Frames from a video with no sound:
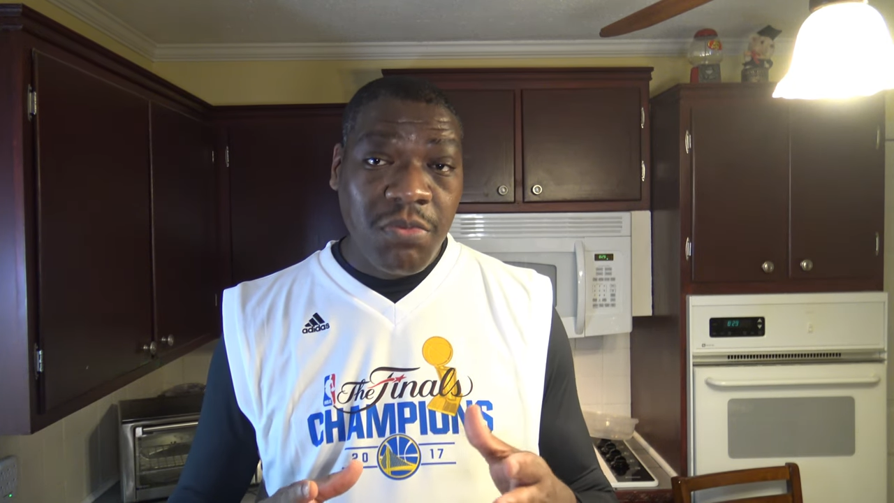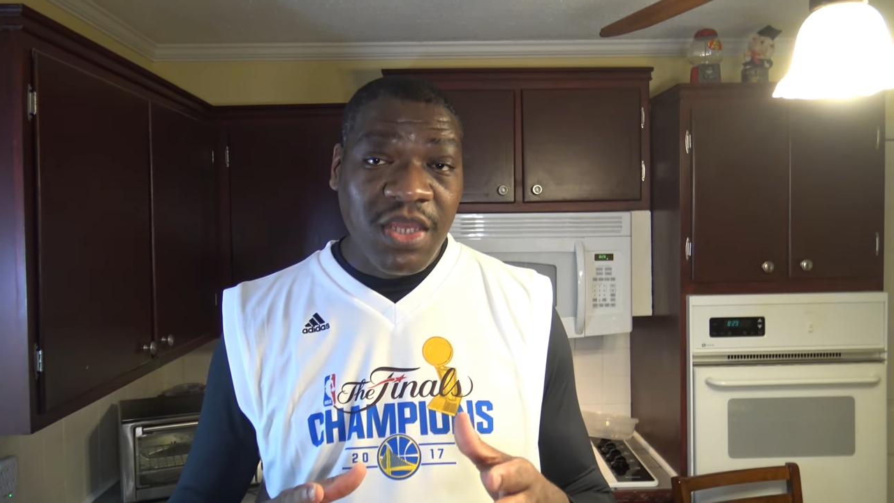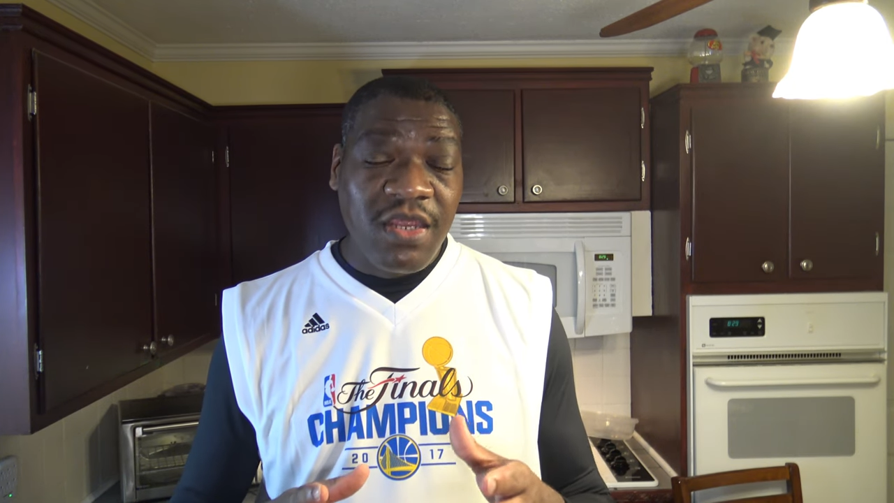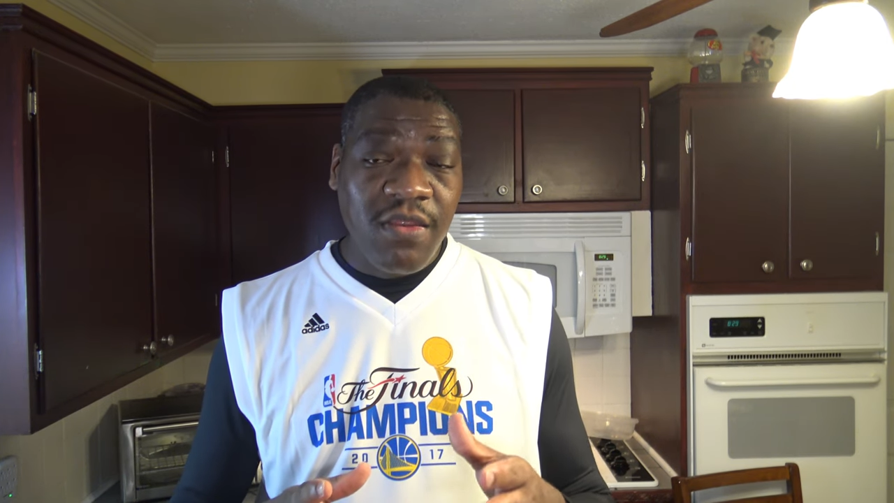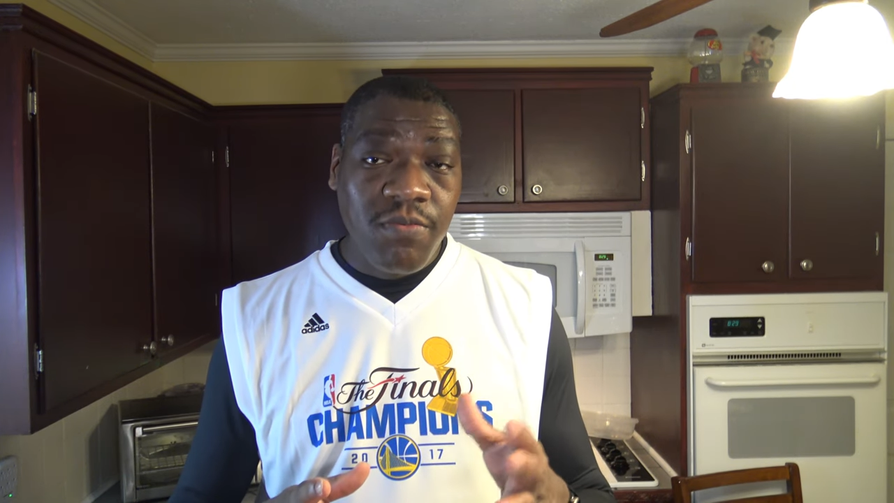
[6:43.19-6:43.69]

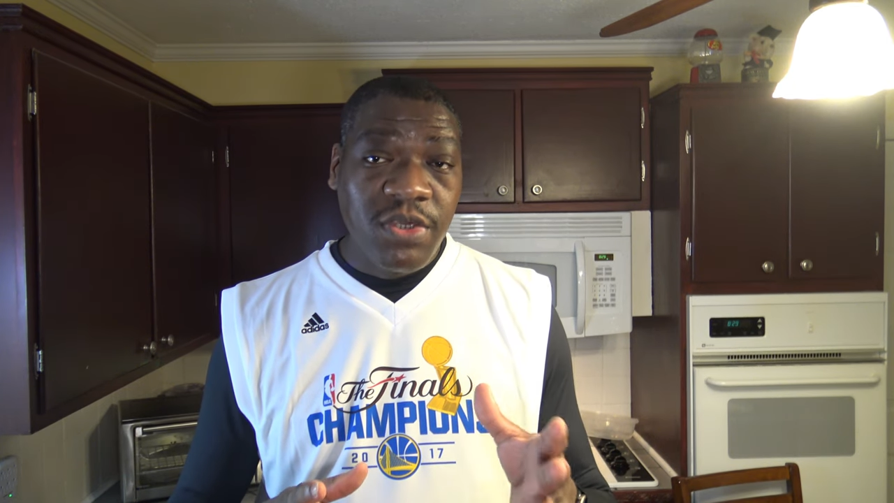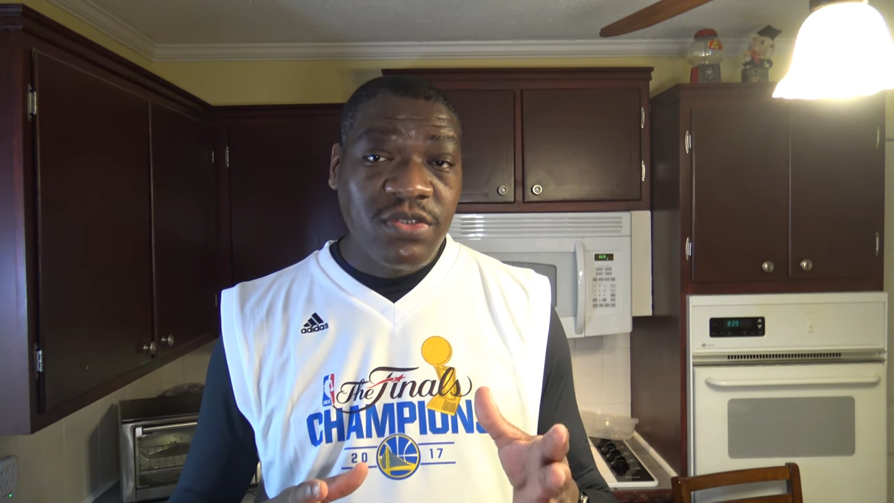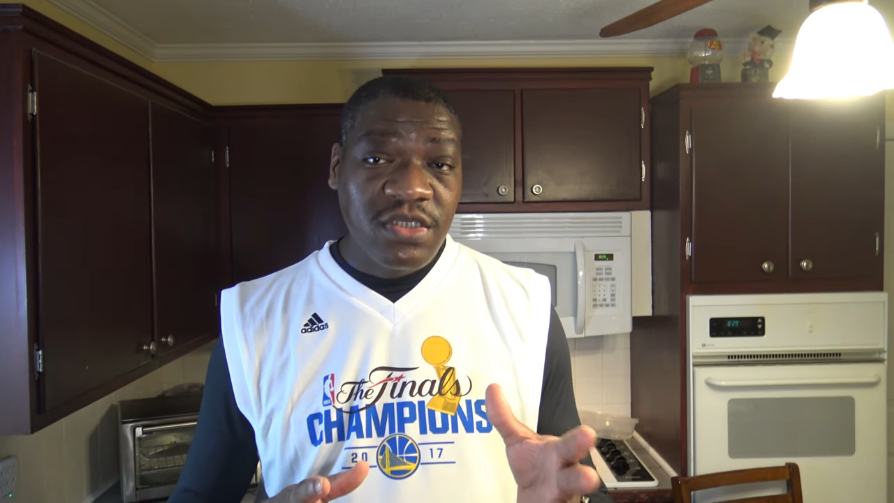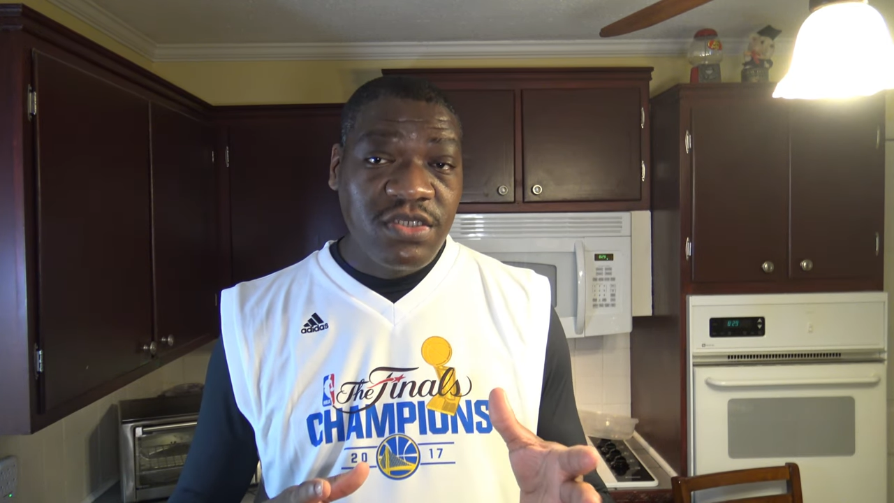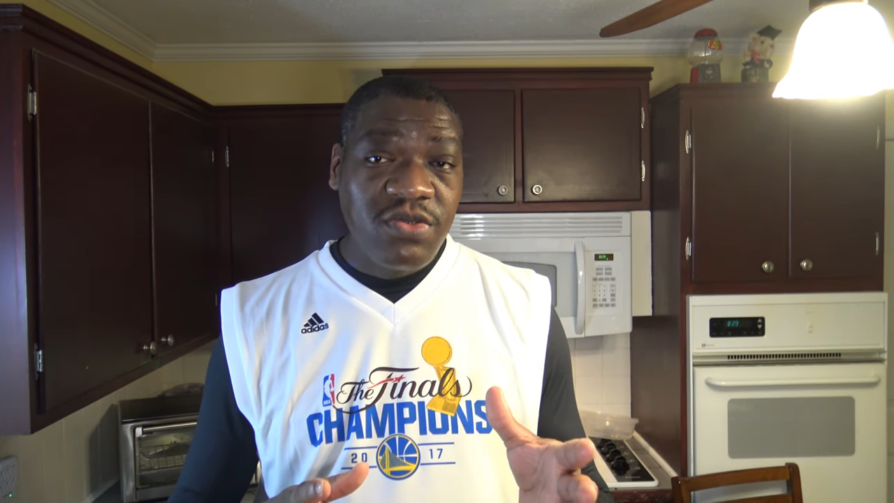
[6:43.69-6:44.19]
built
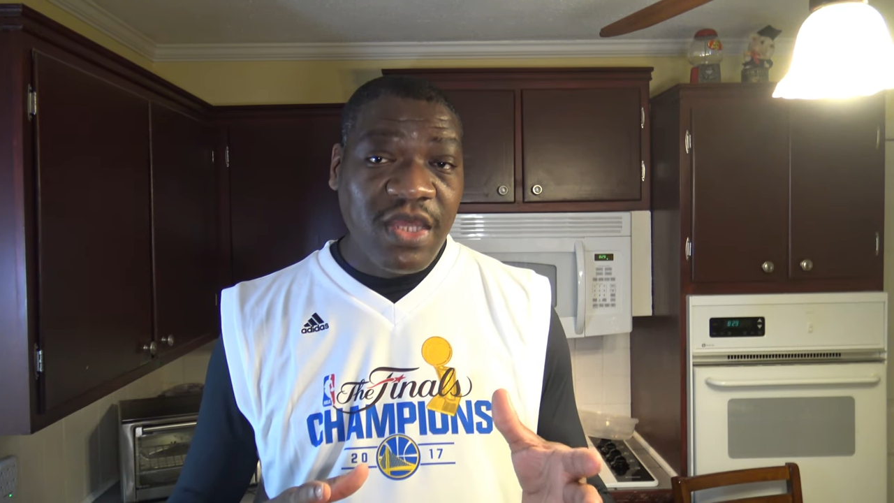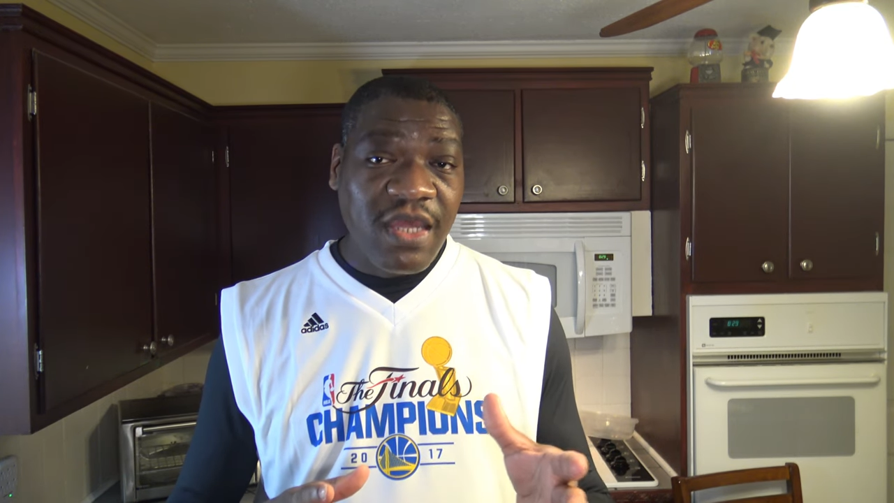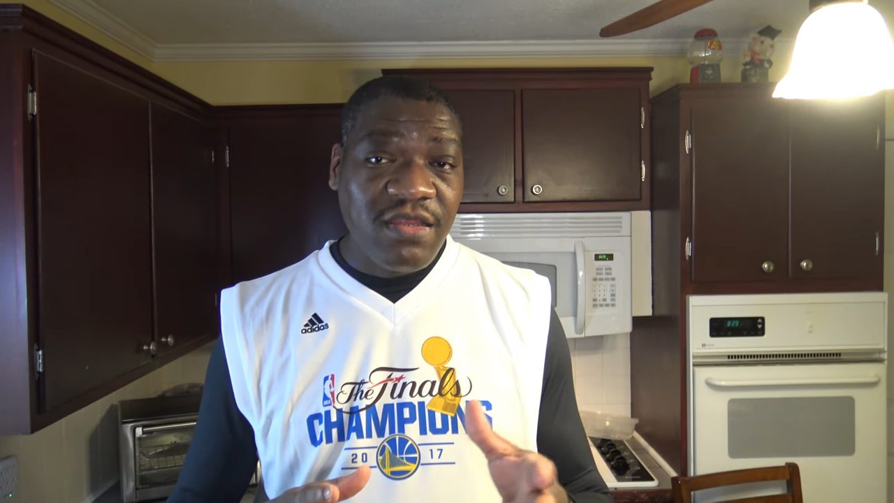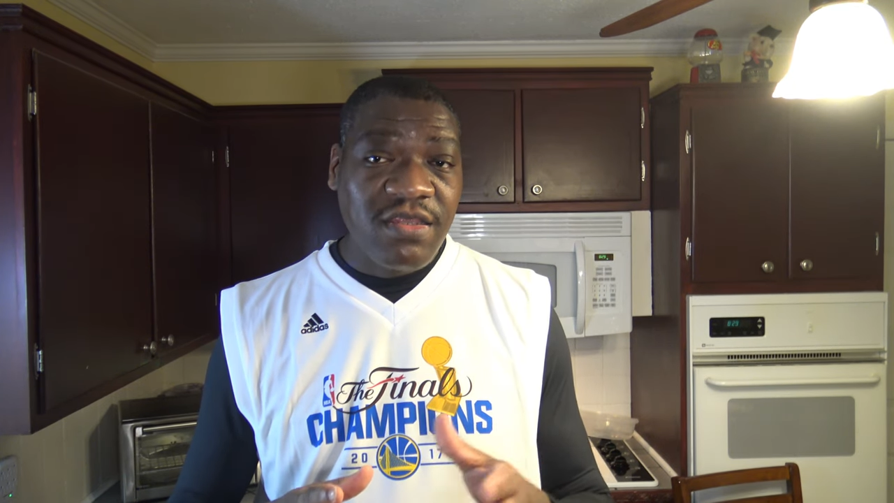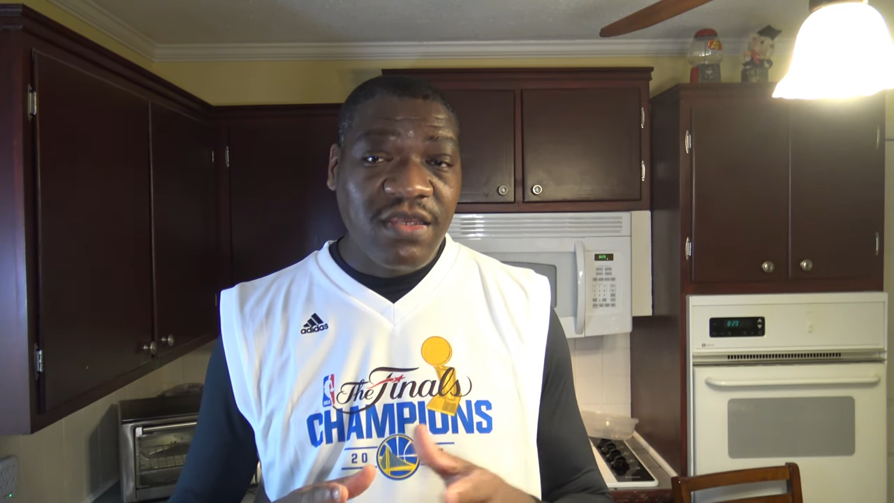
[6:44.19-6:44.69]
into
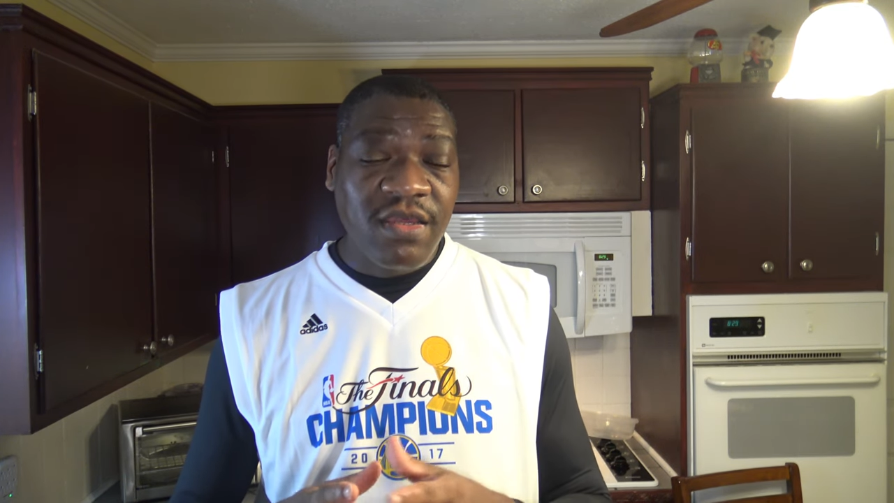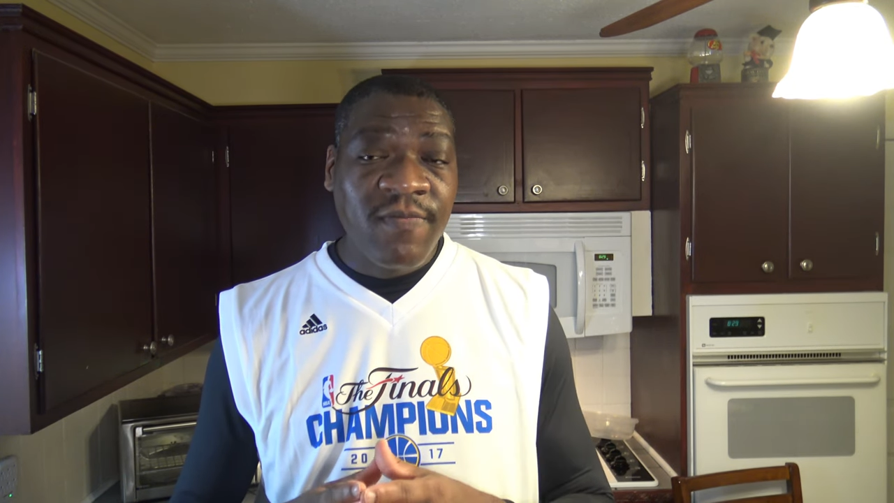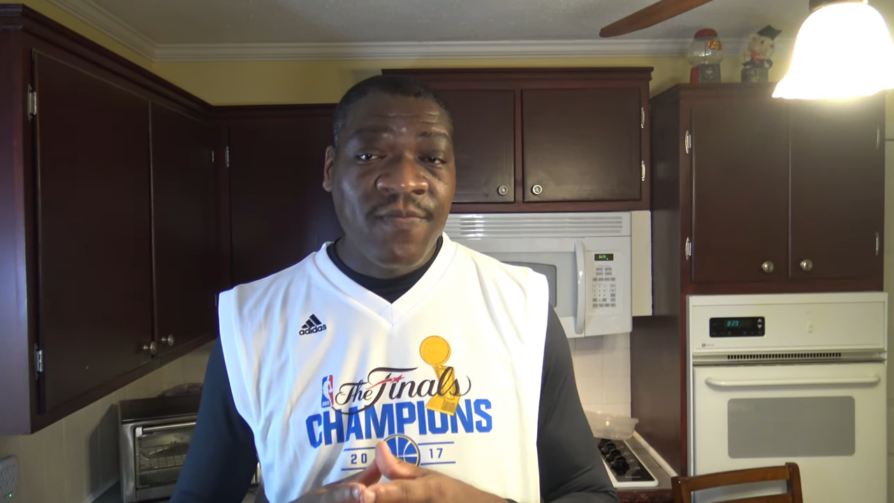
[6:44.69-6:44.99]
that uh,